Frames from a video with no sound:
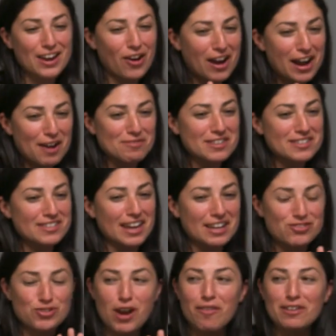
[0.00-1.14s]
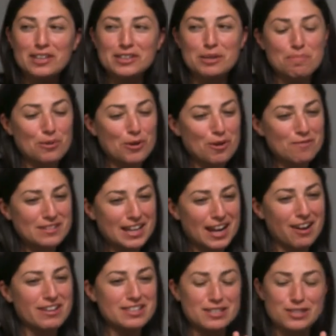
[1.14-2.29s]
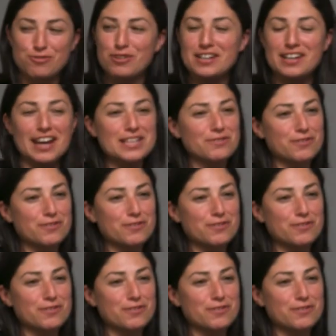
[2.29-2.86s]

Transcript: say, I have to say, I love it over there. To Perth now is three